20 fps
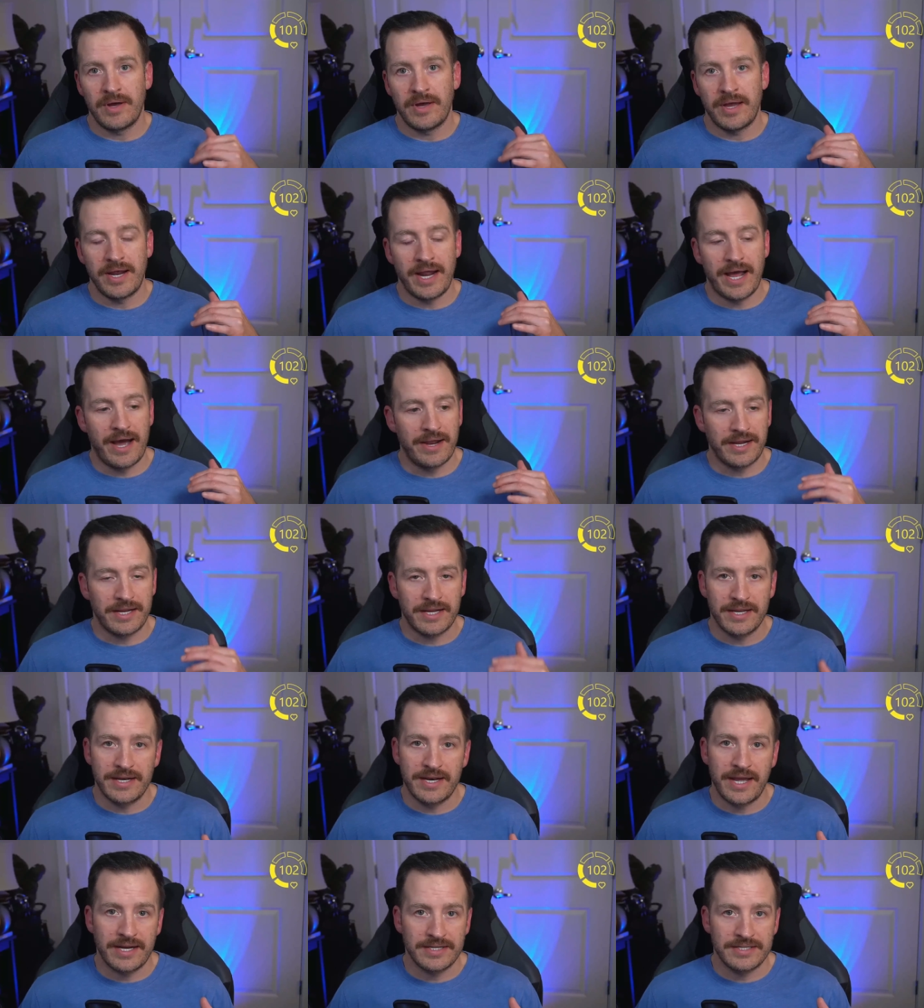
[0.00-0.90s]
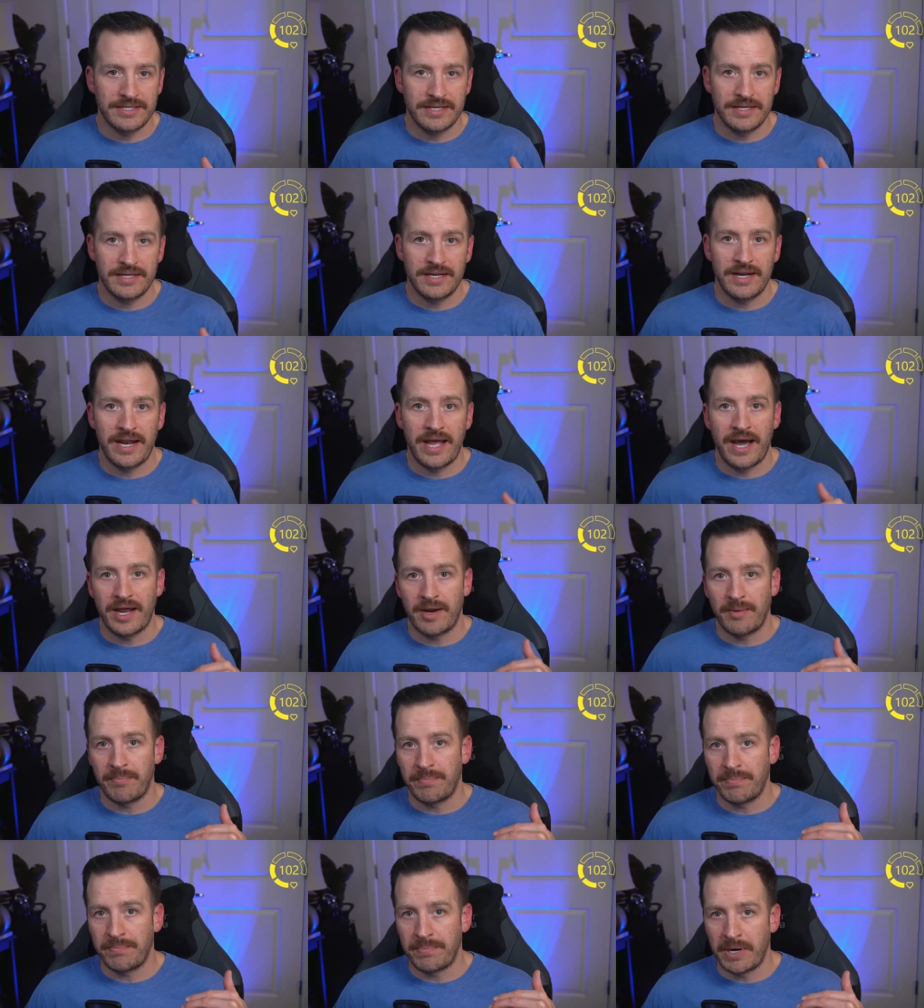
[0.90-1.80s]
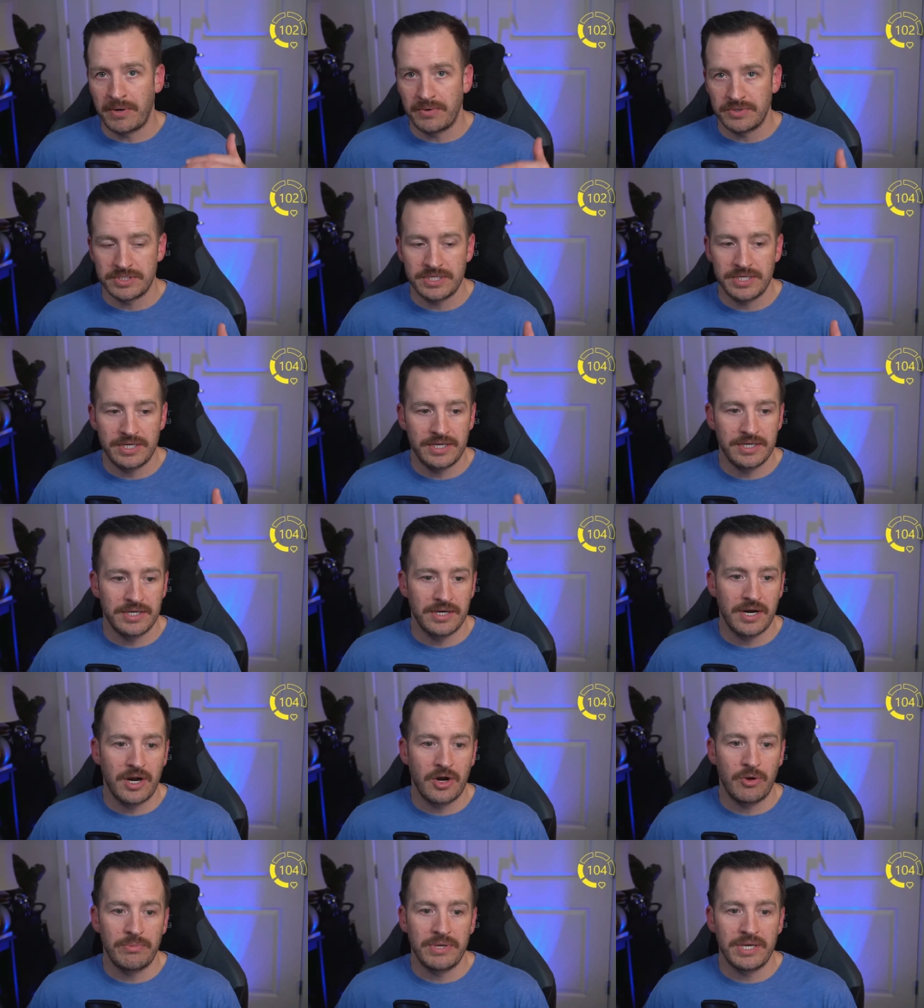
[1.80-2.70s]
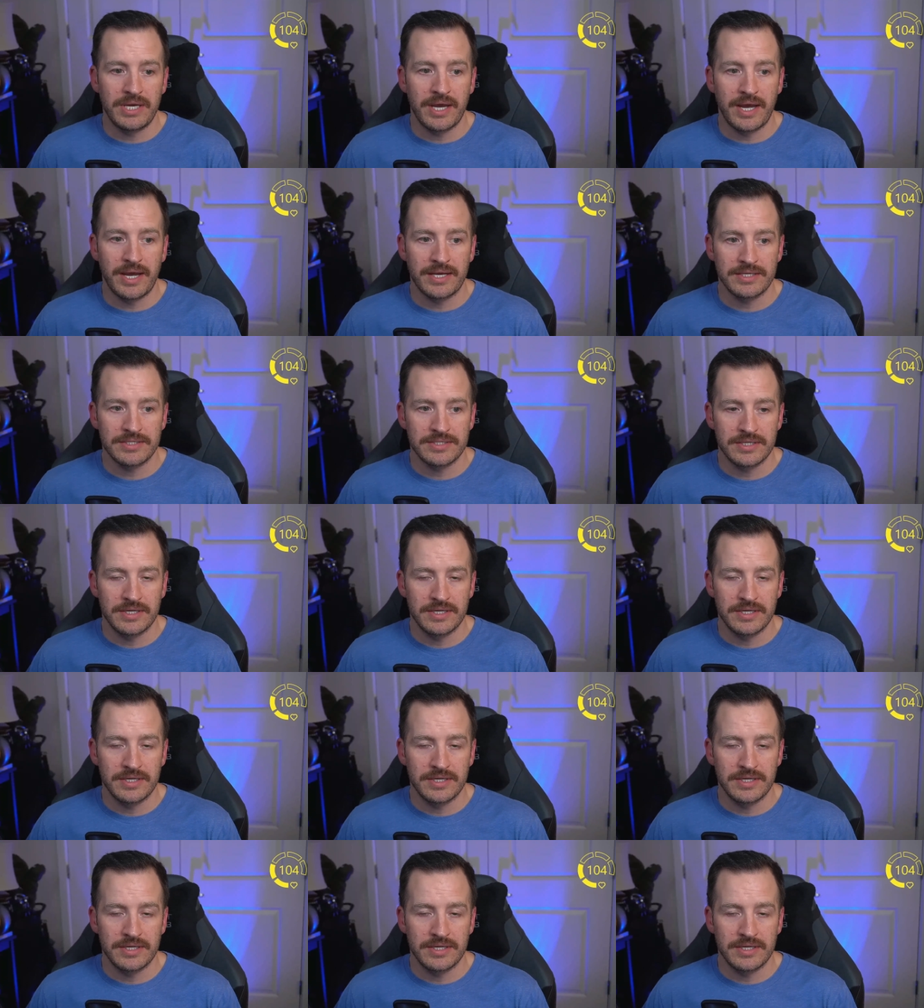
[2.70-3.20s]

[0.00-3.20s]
and how to connect it, and how to post it in your O B S.